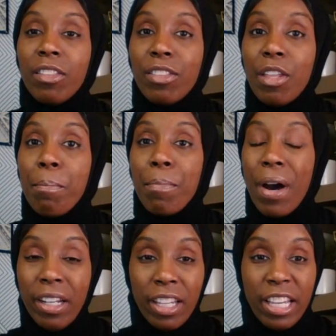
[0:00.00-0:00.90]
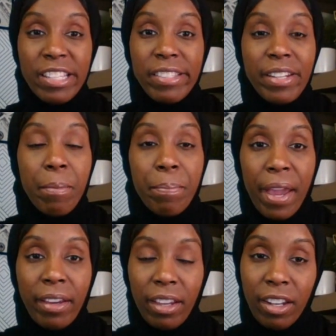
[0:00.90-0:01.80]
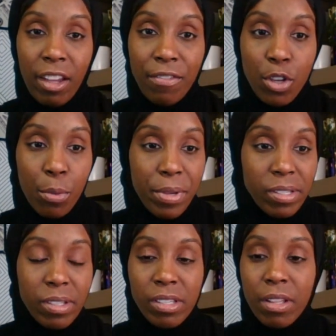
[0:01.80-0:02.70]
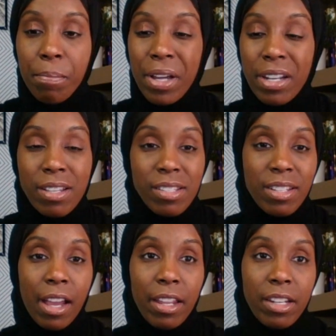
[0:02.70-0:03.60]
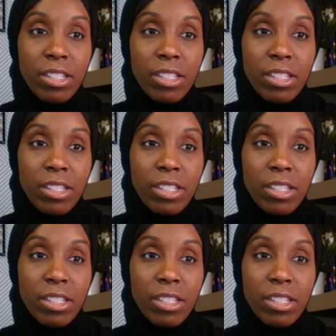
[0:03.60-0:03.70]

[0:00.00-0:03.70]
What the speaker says: the money is in the back end of your business. The money is not in the